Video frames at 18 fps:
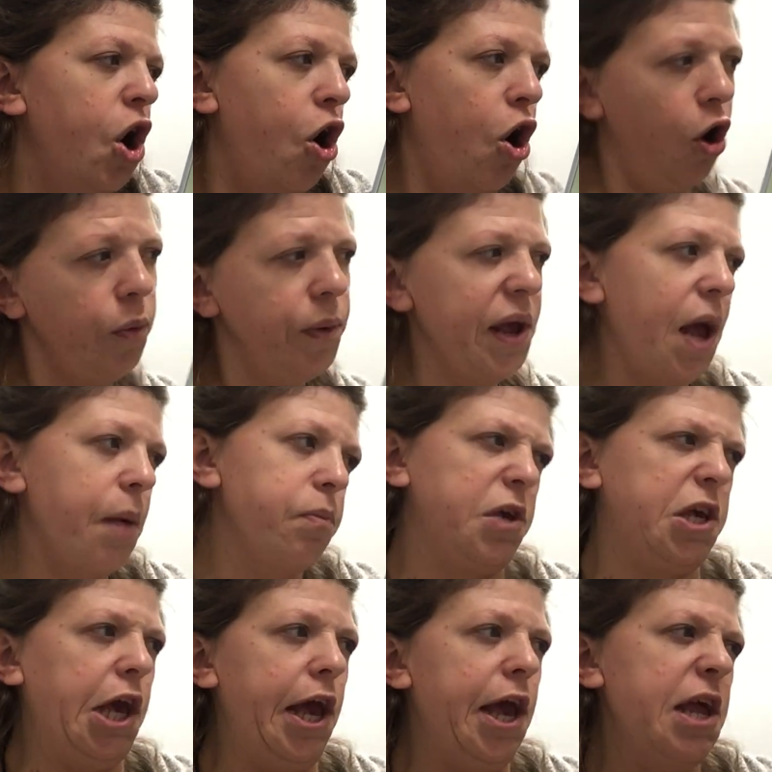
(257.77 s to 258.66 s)
"Hurry
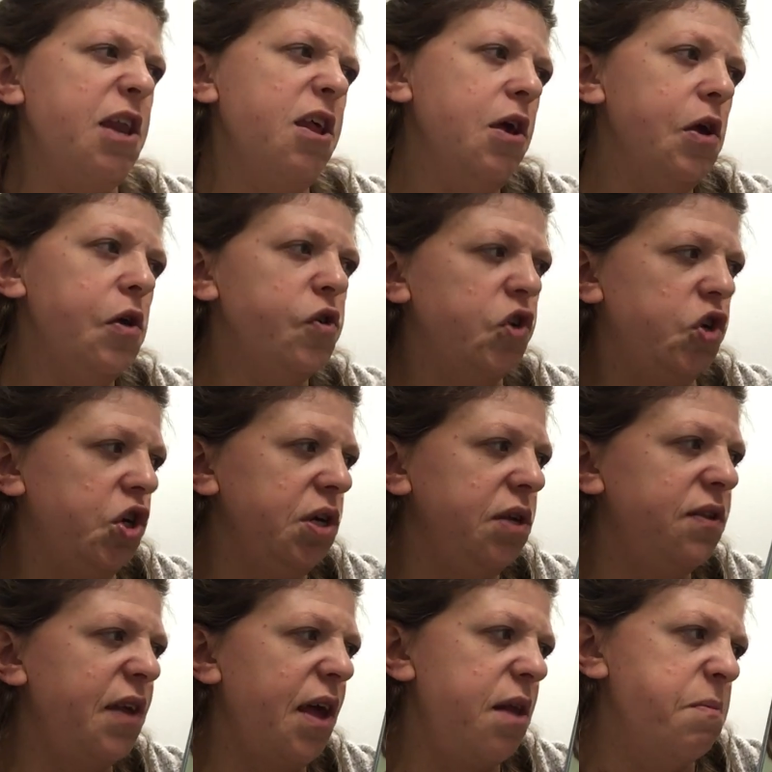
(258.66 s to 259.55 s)
up, kid,"
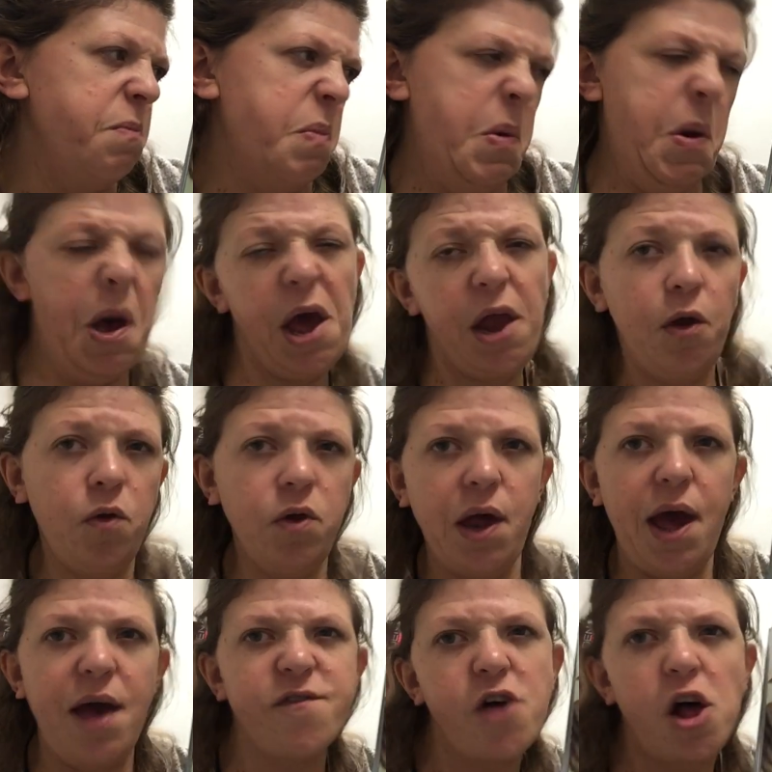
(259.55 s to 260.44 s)
she said. "I don't
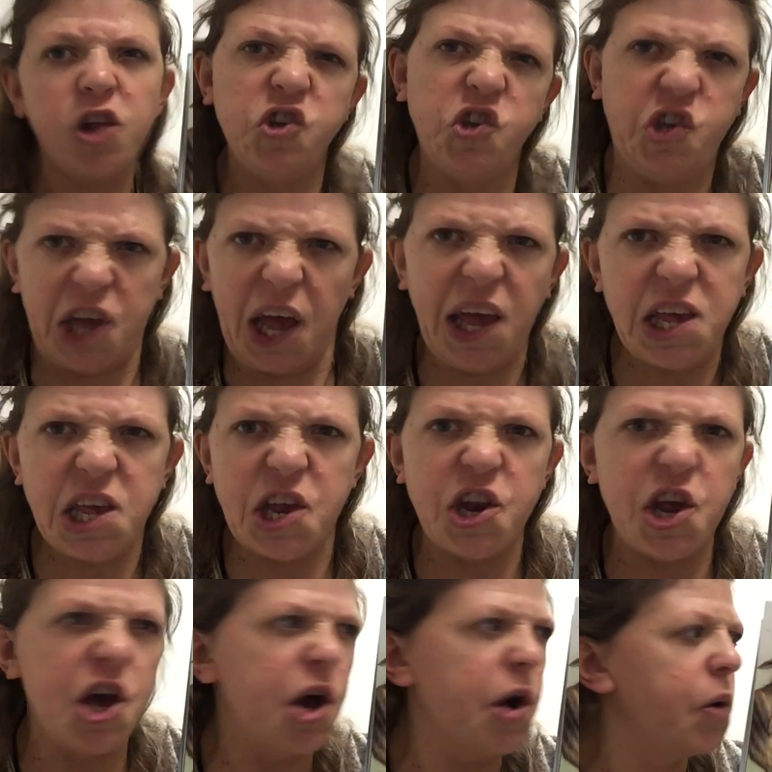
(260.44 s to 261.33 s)
have all day, you
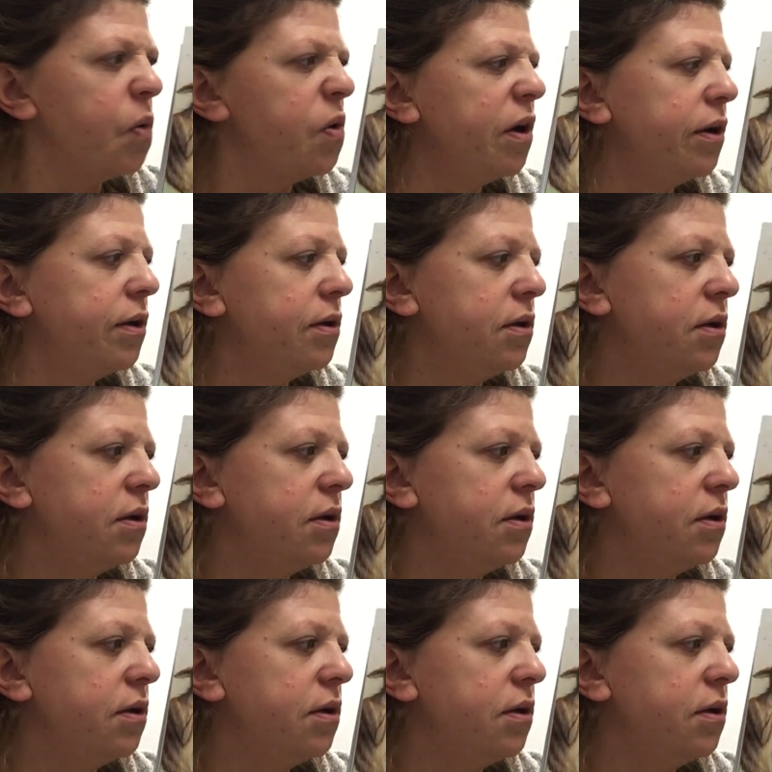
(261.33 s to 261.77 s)
know."